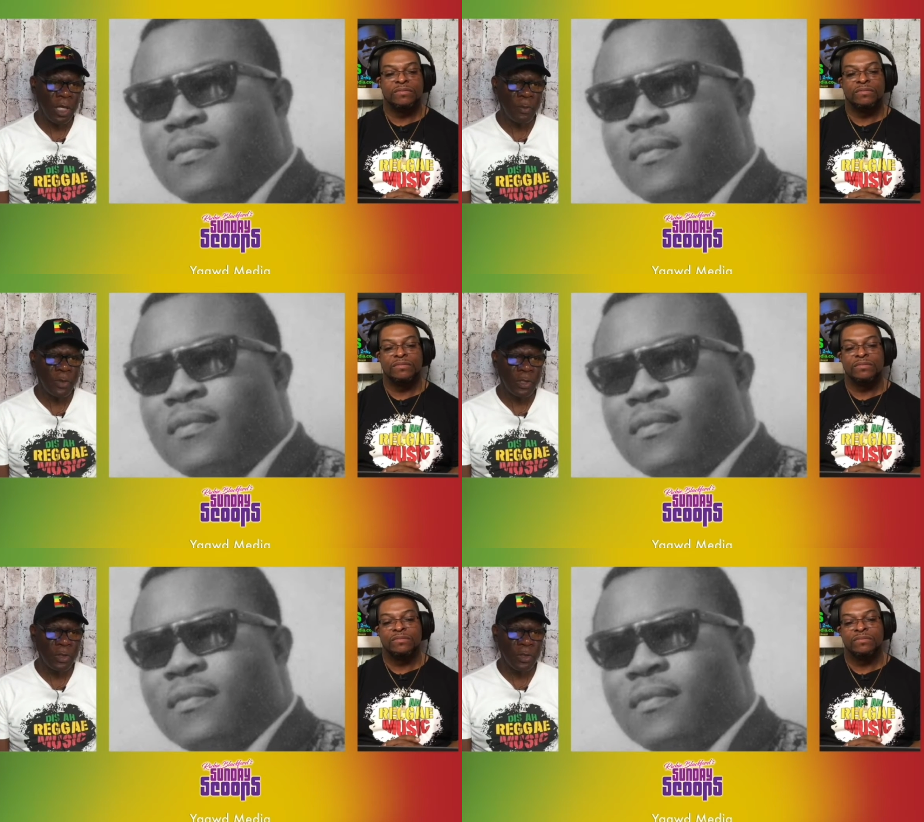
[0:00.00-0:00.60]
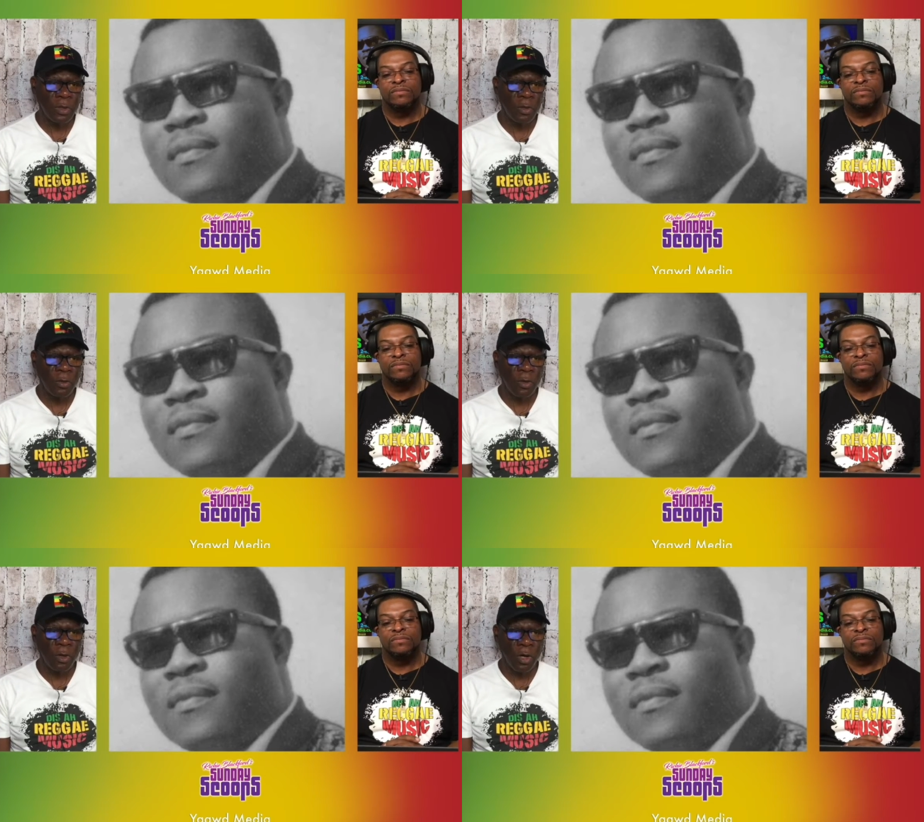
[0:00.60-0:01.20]
Speaker 1: Gibson's
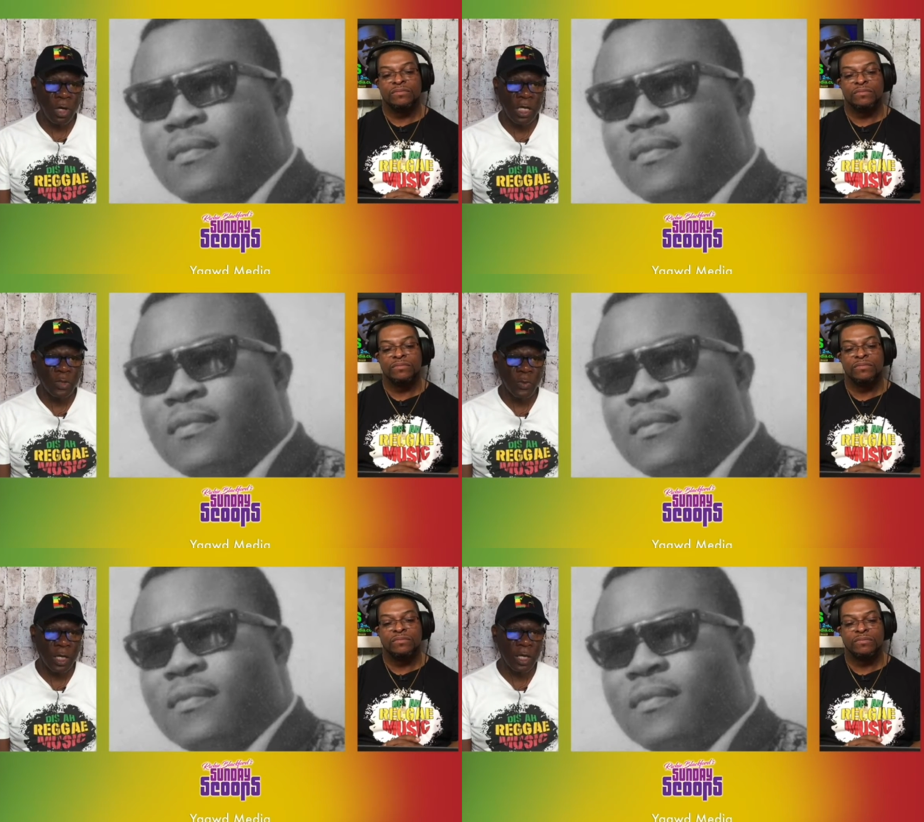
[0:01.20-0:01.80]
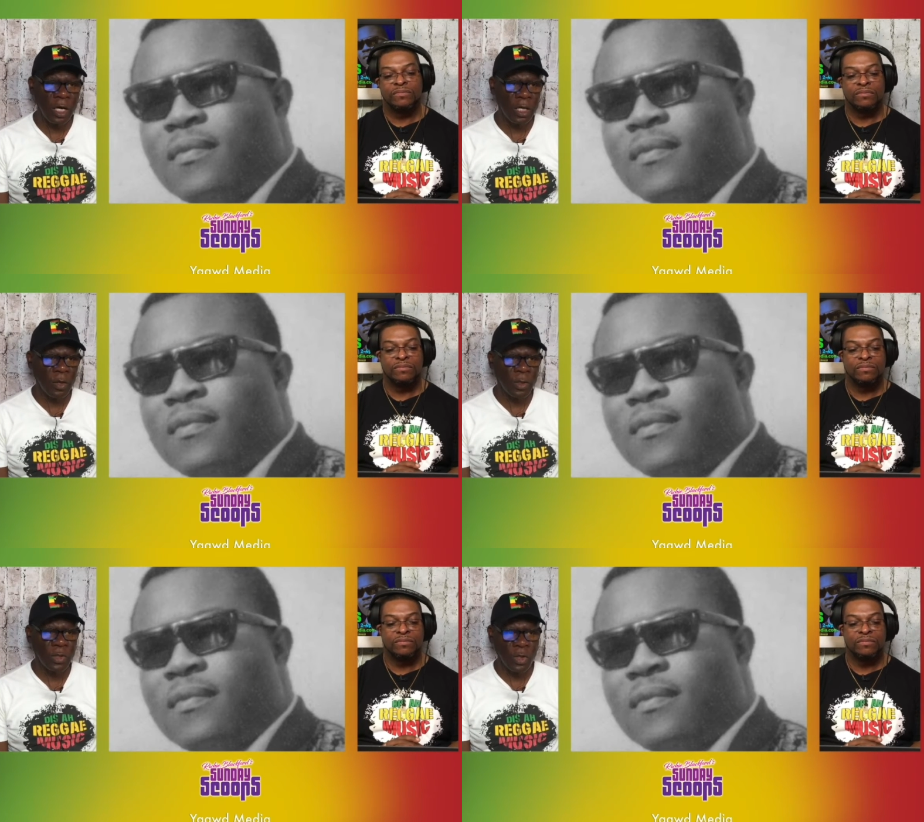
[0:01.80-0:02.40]
earliest
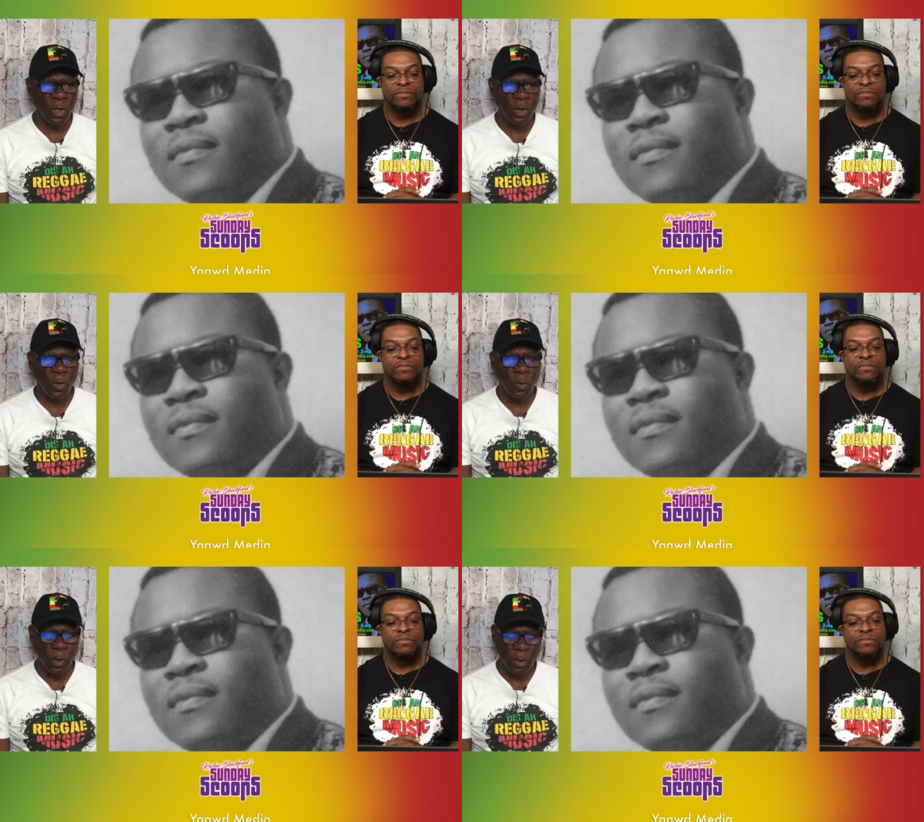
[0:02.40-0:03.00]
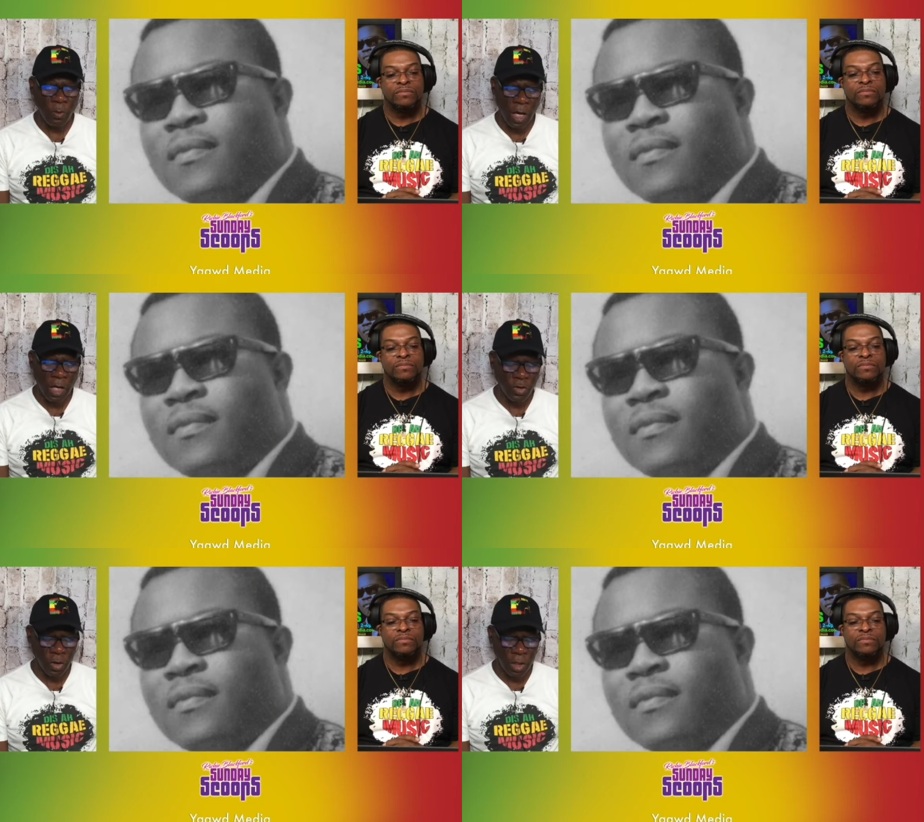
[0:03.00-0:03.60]
recording was done with
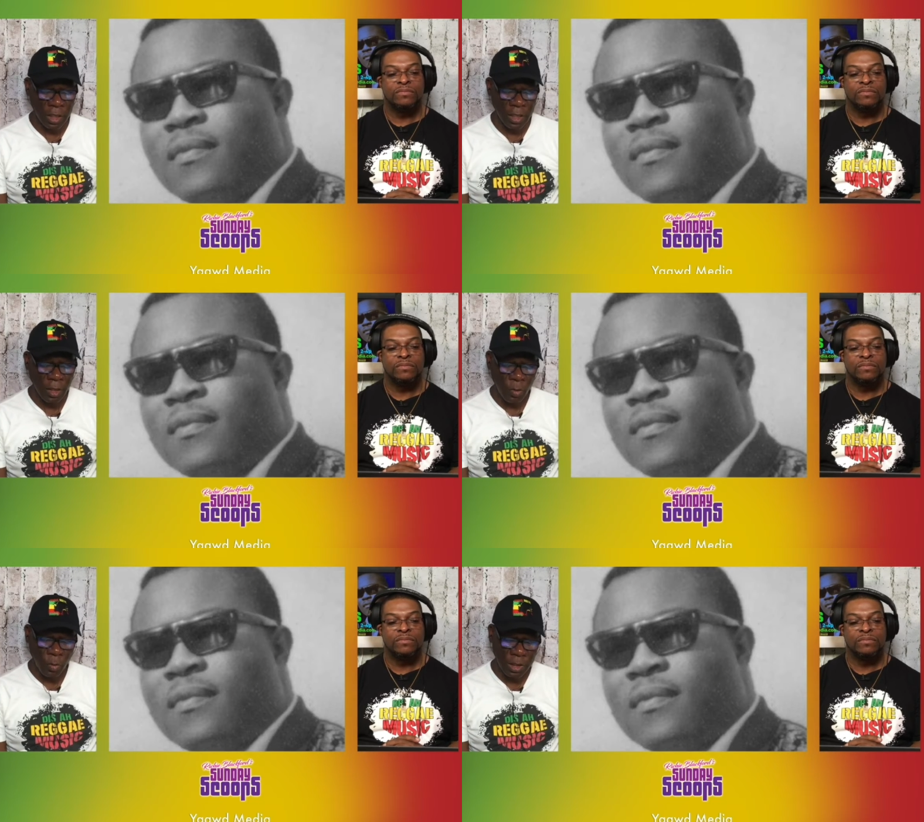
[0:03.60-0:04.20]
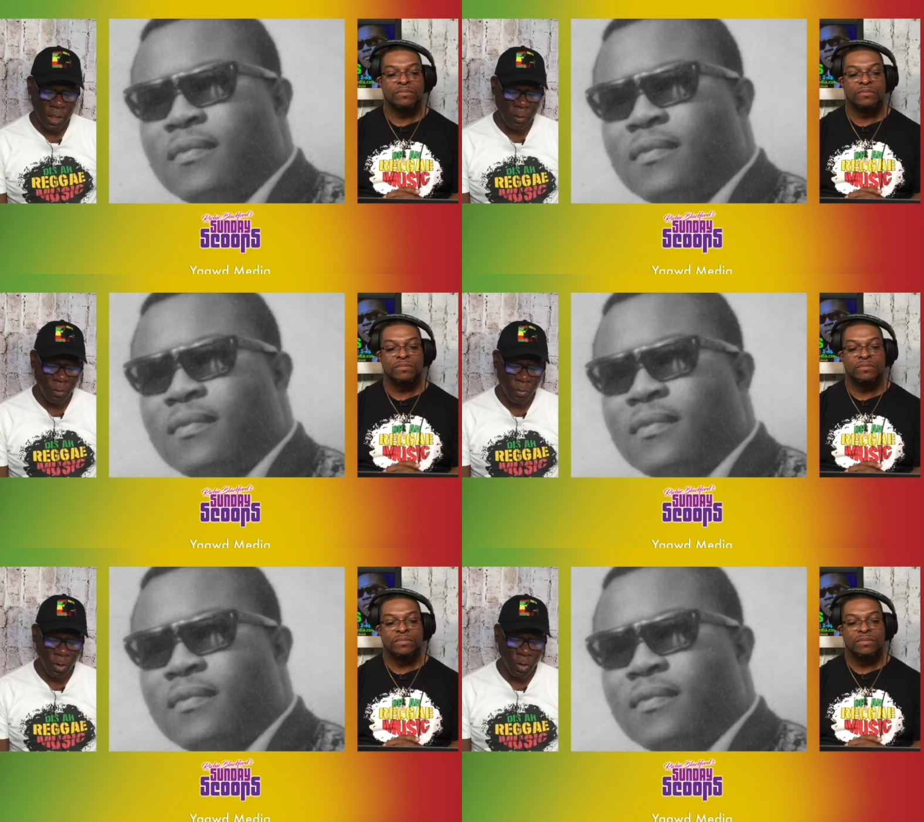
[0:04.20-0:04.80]
Roy Shirley which
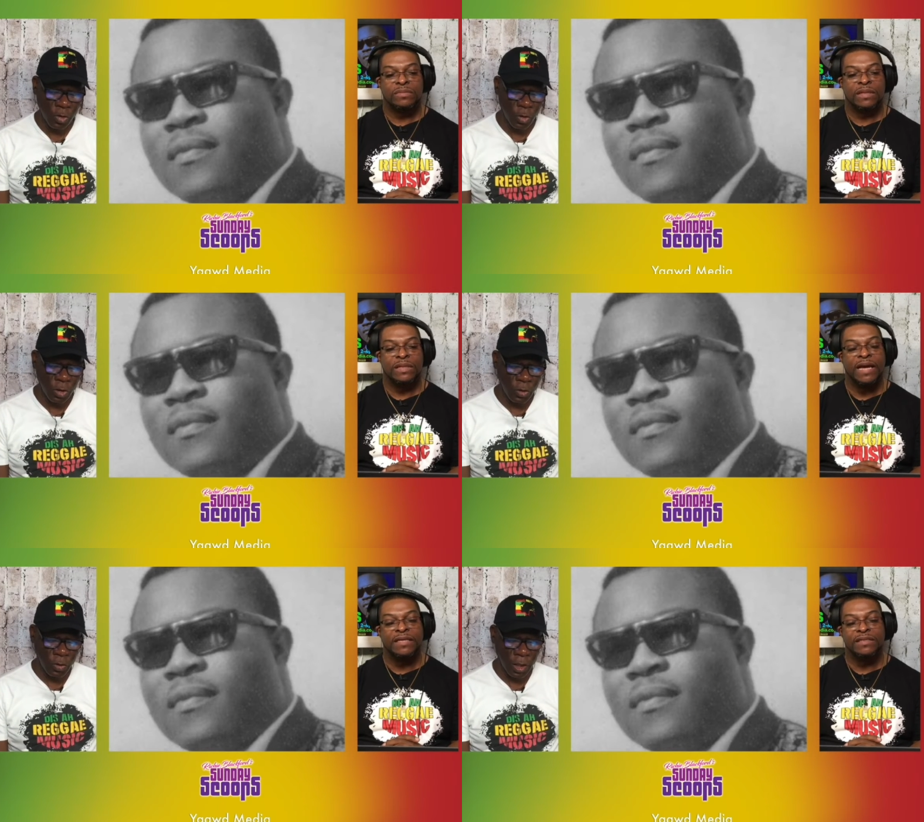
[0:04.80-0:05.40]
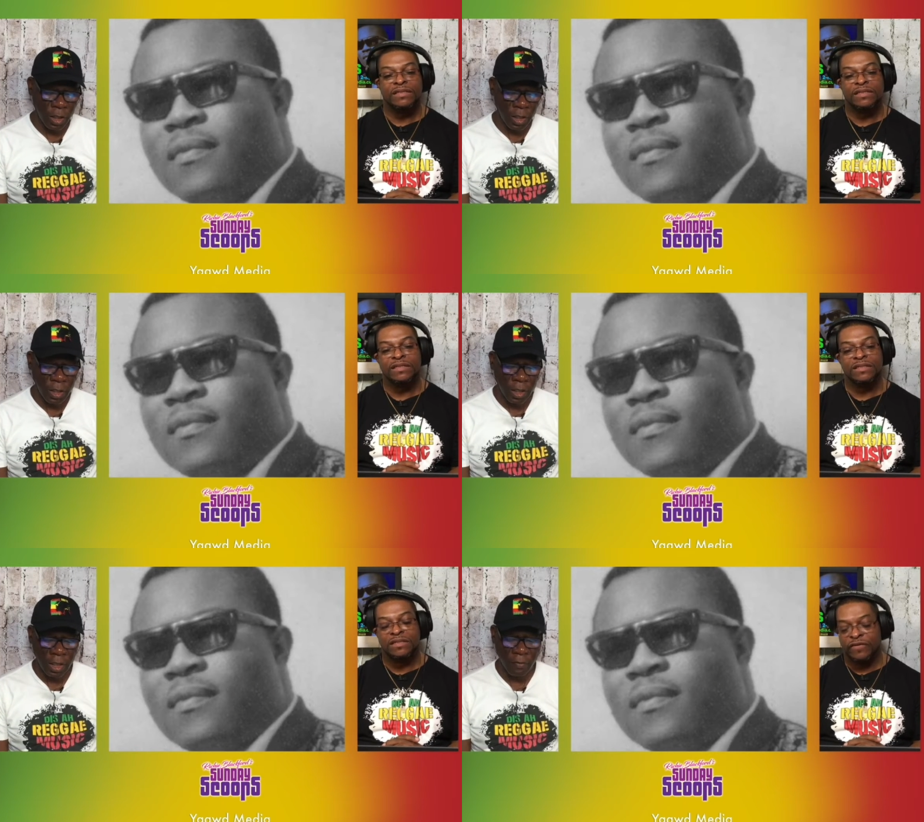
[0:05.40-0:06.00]
I'm pretty sure you're gonna,
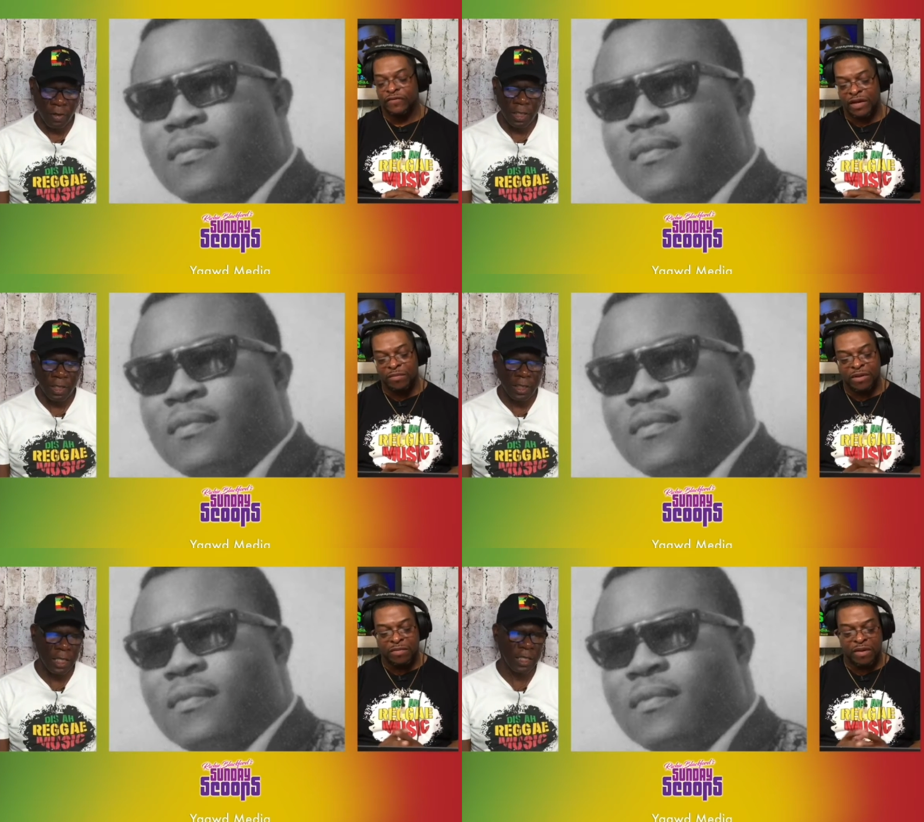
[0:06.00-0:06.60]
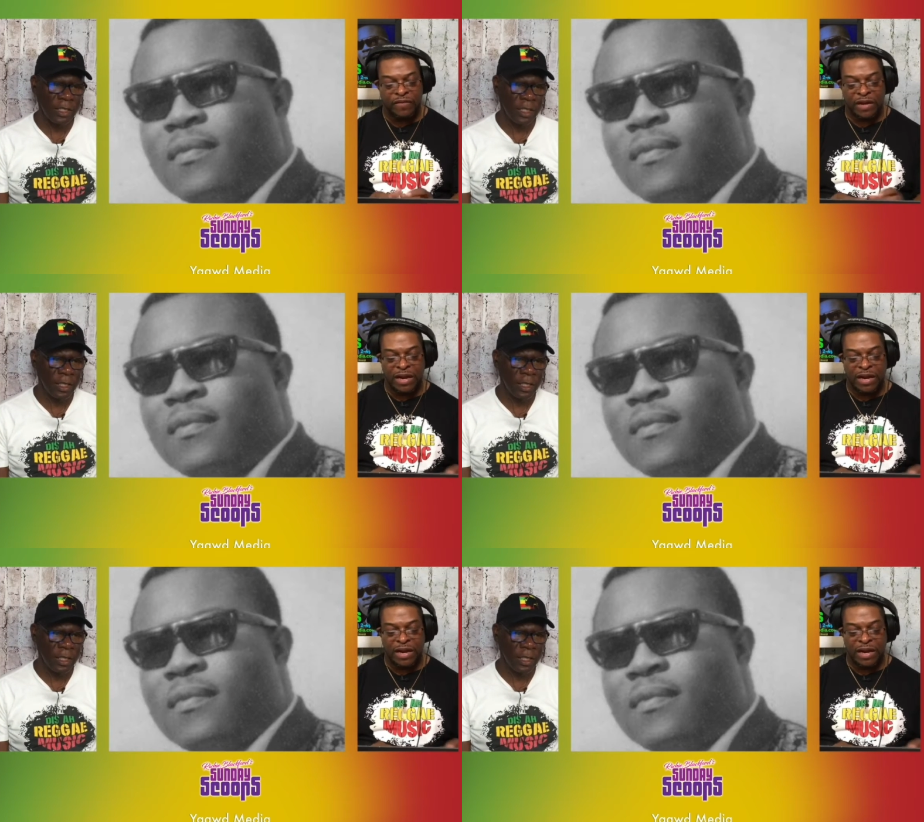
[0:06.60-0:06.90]
you're yeah
Speaker 2: man we have that